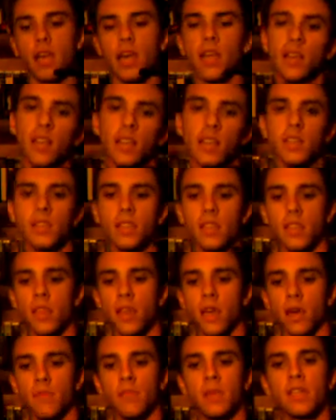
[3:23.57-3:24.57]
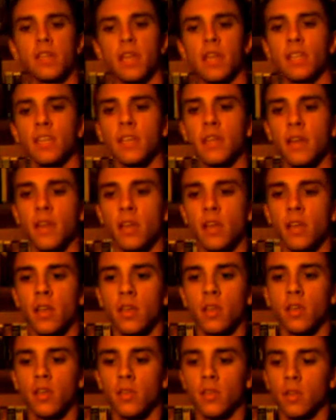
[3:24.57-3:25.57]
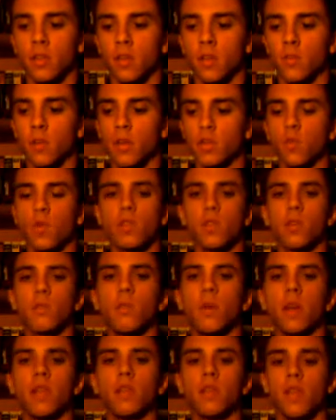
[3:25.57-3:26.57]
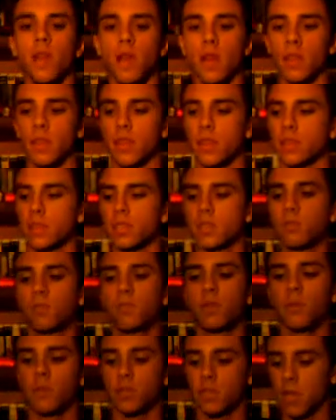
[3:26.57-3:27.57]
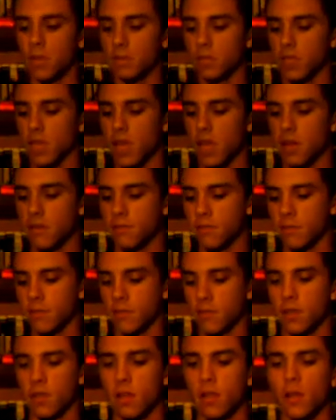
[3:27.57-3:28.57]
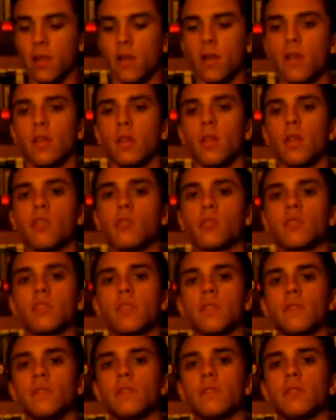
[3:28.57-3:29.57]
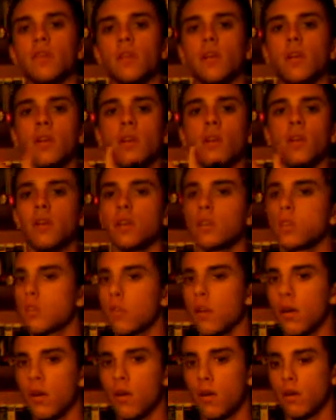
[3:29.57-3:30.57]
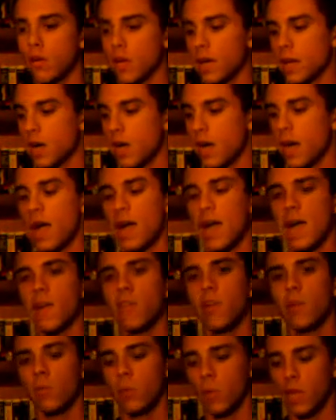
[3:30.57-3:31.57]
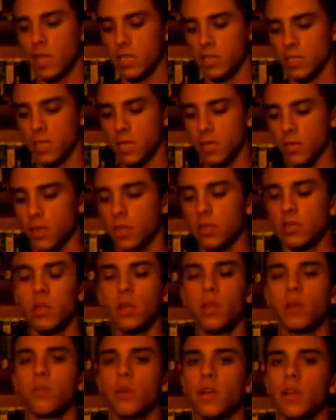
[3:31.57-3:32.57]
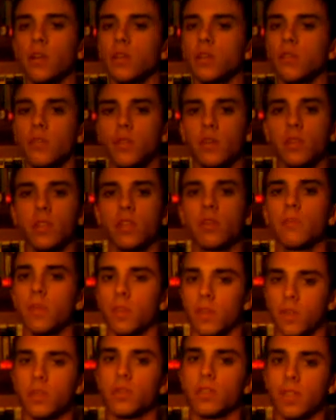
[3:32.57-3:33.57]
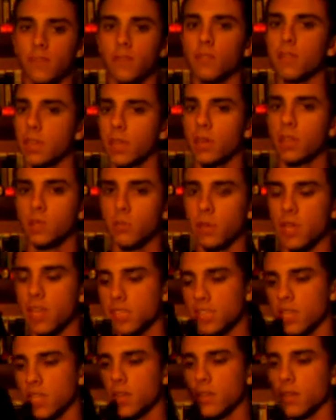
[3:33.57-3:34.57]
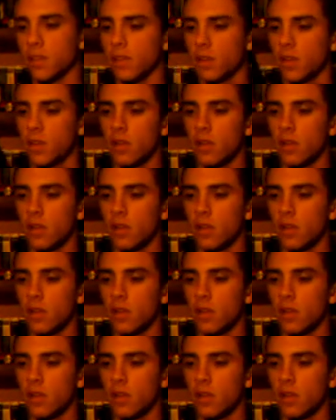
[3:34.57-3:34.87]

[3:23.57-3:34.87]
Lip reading: Kind of like the P90. You press one little button, and the thing just pretty much comes in half. Lower receiver, this is all like a high-grade plastic. It's not going to break on you or anything, but you can definitely tell it's plastic.